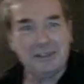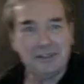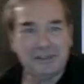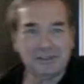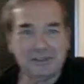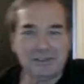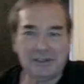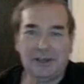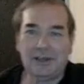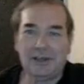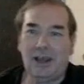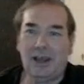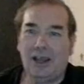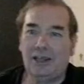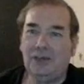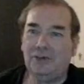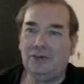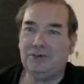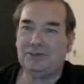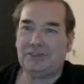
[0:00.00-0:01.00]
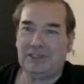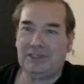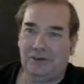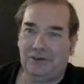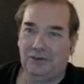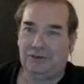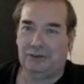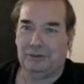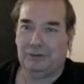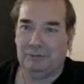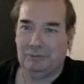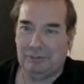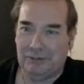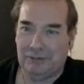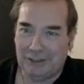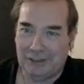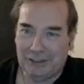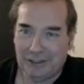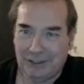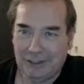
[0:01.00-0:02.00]
because I looked in on them,
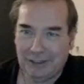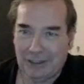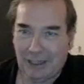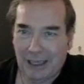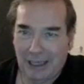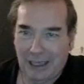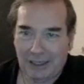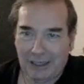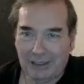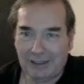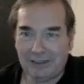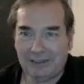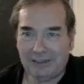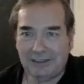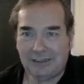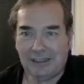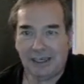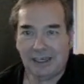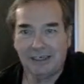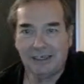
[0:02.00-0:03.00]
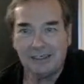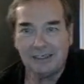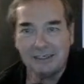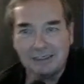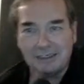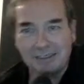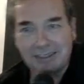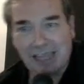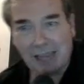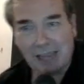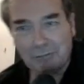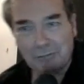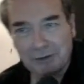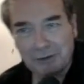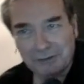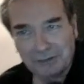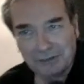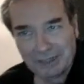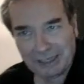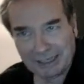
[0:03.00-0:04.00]
and Dan weren't
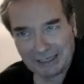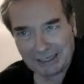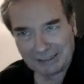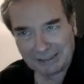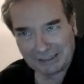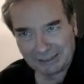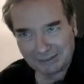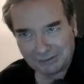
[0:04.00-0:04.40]
there, so